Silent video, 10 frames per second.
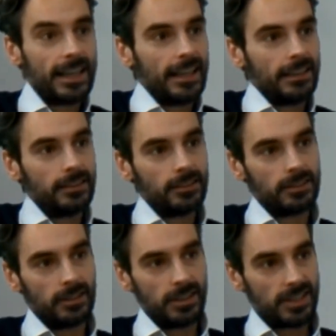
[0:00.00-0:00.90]
in
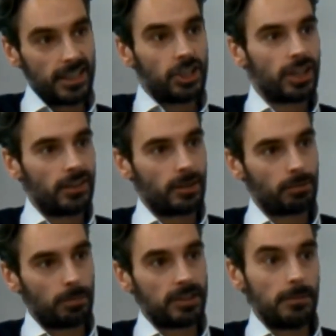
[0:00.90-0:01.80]
the deceased share of that
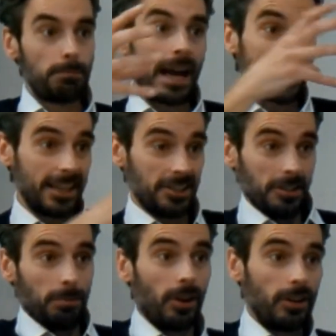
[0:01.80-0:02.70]
property back into
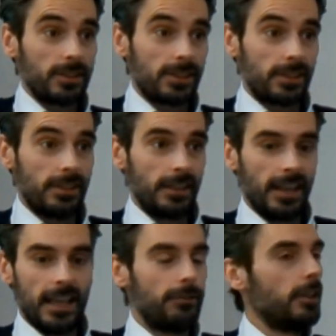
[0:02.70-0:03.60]
the pot,
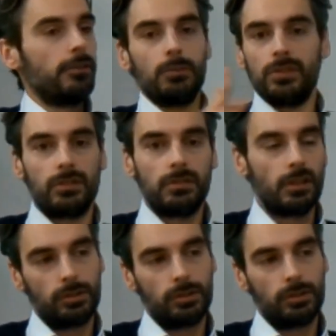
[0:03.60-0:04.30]
even if it was a